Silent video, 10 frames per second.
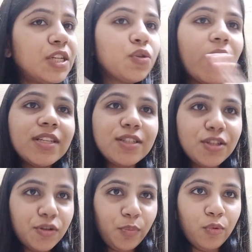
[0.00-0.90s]
so I did
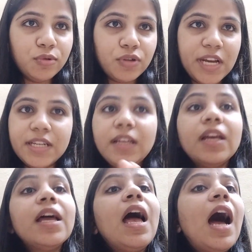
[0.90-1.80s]
the report
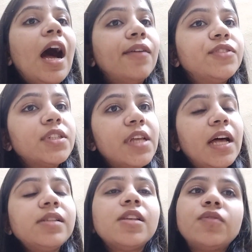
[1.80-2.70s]
writing. After
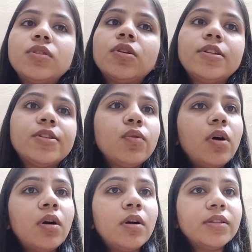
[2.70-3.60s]
that, there was also
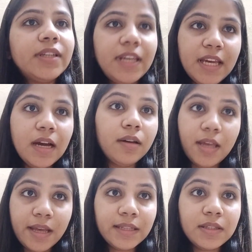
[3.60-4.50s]
a
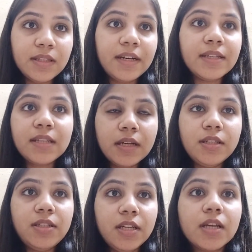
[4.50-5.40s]
case that I
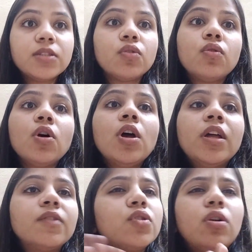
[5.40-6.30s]
started taking. So
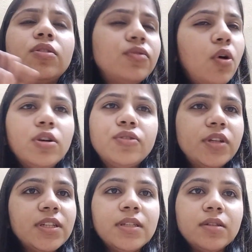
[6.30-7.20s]
there was
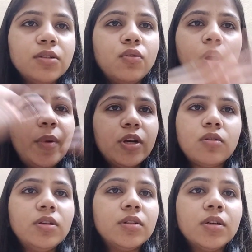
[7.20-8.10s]
already a
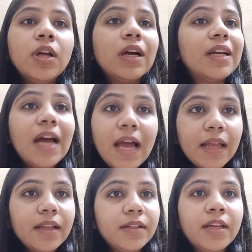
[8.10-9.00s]
particular
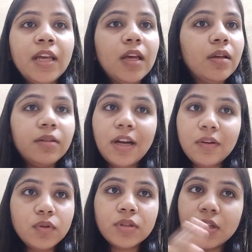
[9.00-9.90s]
client
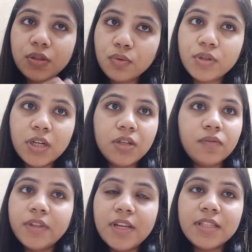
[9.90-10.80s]
that was associated
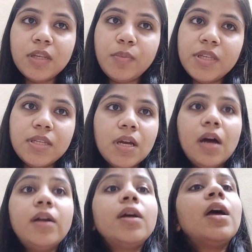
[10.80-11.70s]
with the
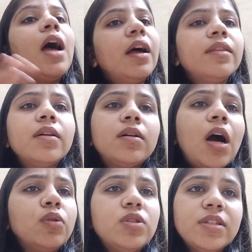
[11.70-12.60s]
NCPCR, and the
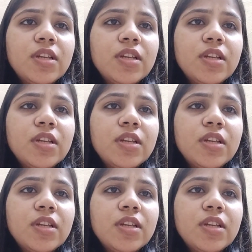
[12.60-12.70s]
counseling